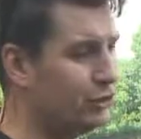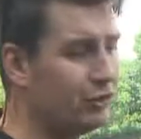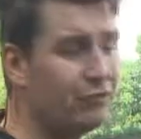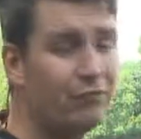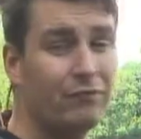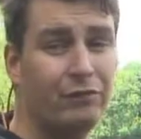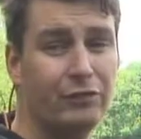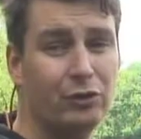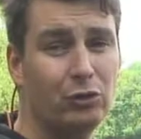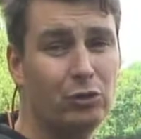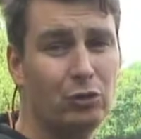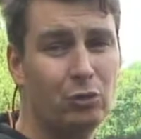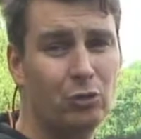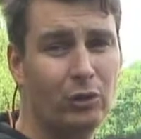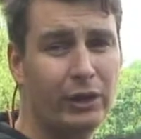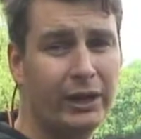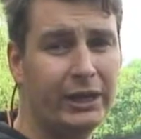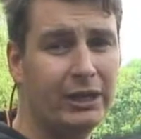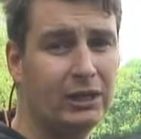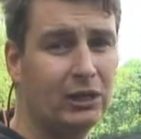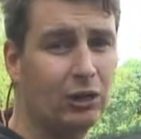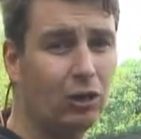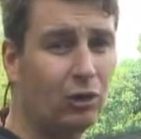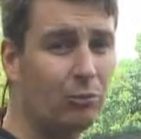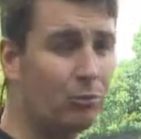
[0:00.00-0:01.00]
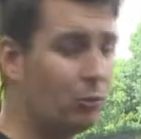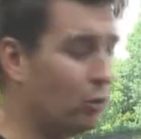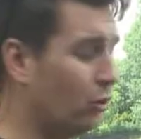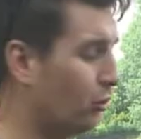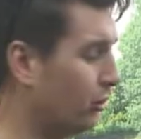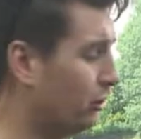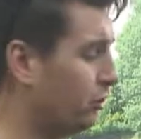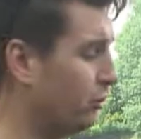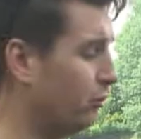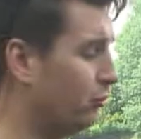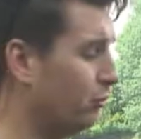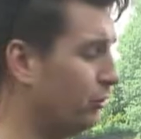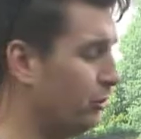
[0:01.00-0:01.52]
can feel the weed a lot more
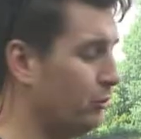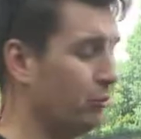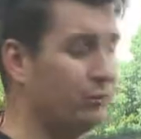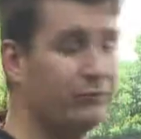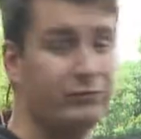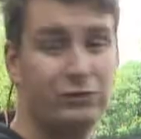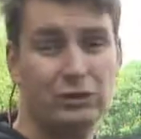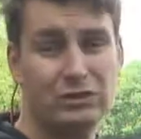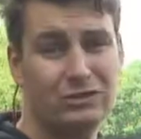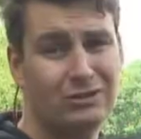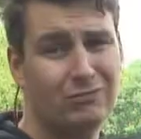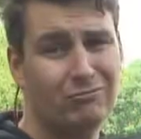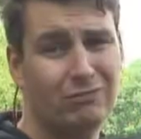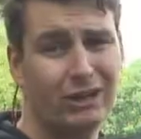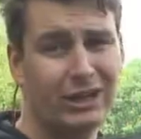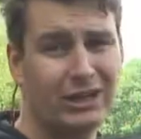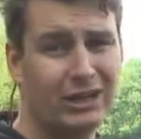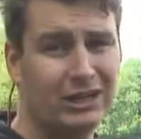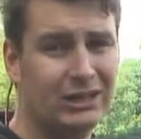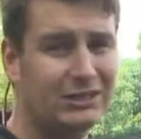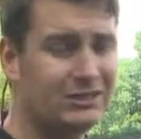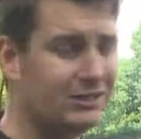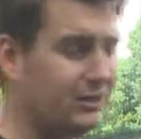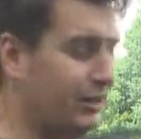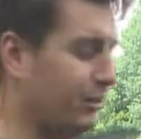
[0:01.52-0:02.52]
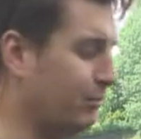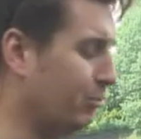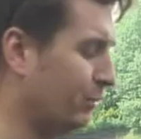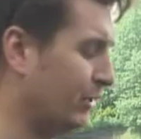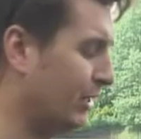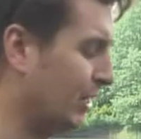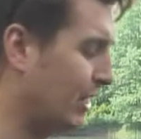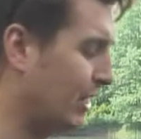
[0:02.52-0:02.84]
than you would with just a regular tip.